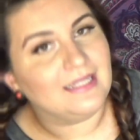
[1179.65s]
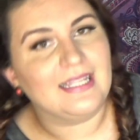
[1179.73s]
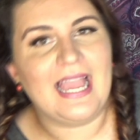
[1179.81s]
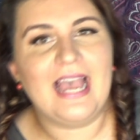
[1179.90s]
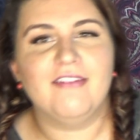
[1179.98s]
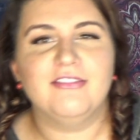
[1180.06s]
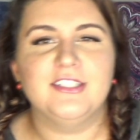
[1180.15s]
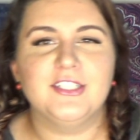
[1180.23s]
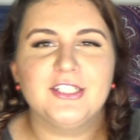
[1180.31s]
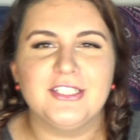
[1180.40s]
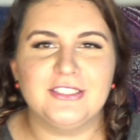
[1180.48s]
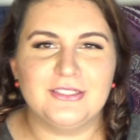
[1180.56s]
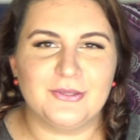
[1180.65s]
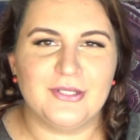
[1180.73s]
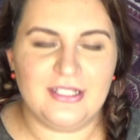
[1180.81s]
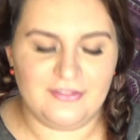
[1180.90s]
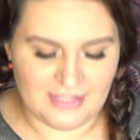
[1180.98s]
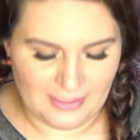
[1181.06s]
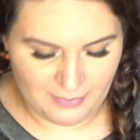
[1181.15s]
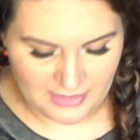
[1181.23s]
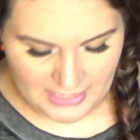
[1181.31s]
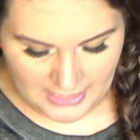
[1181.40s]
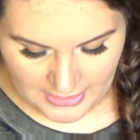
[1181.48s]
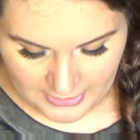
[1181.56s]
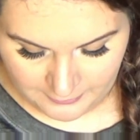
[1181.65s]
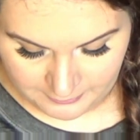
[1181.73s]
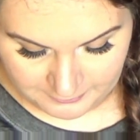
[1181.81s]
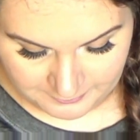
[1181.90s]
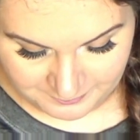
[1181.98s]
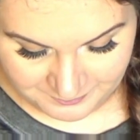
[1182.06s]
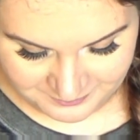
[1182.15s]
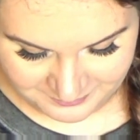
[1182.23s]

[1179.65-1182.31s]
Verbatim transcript: lavender sort of something.